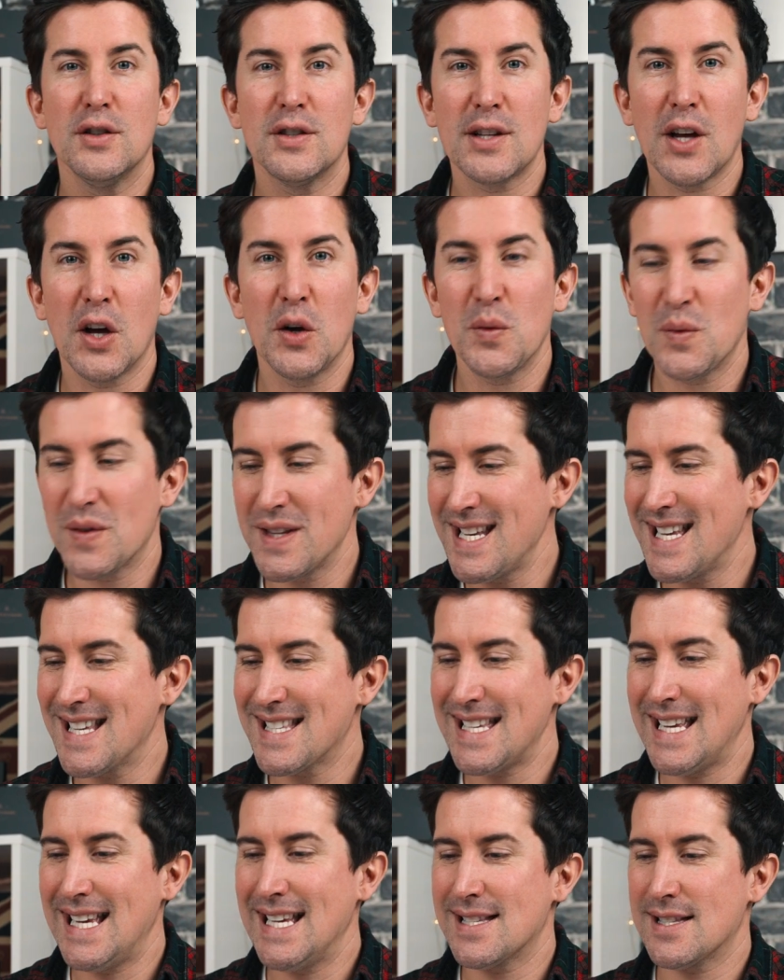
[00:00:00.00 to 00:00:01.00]
So
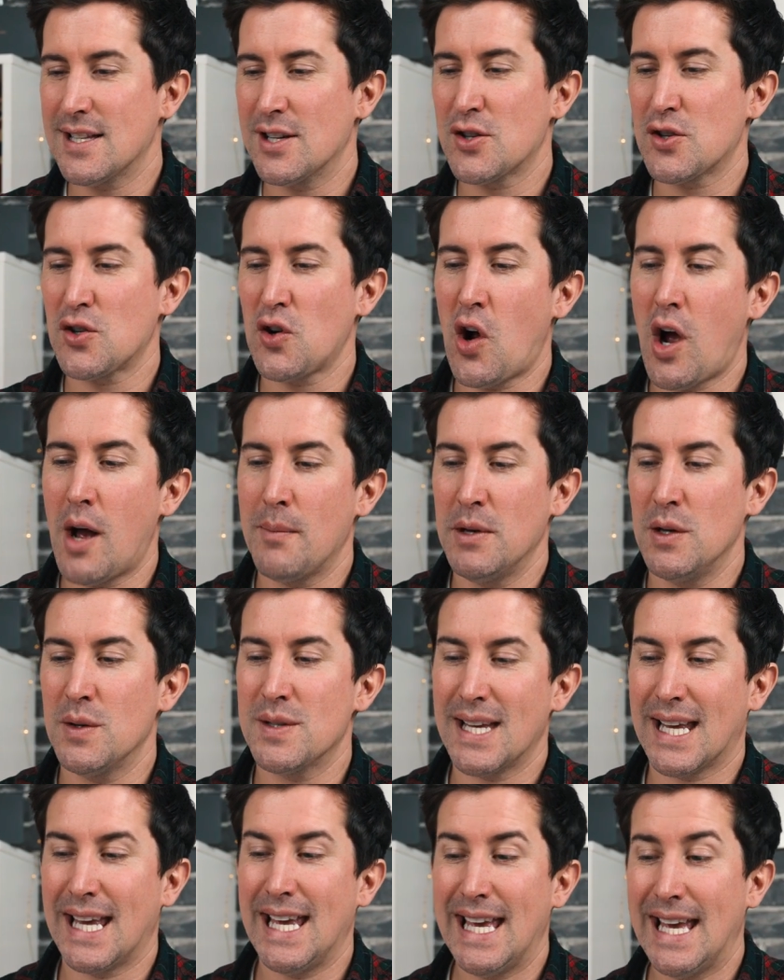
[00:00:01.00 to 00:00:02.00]
this is the shot I'm
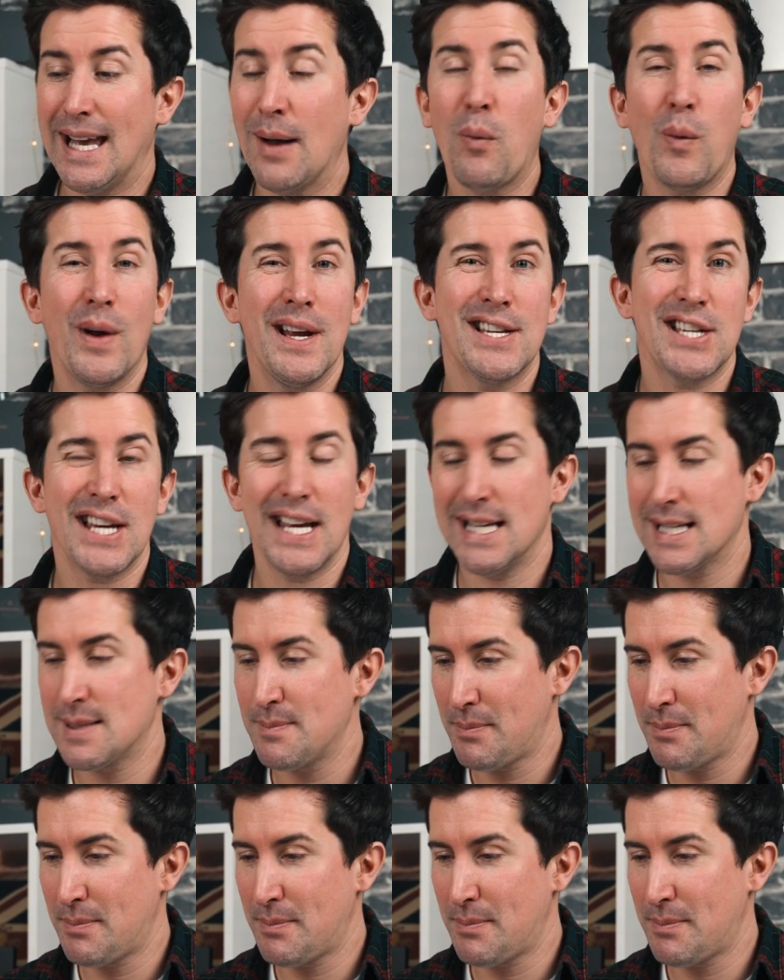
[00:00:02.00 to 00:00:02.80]
using here, which is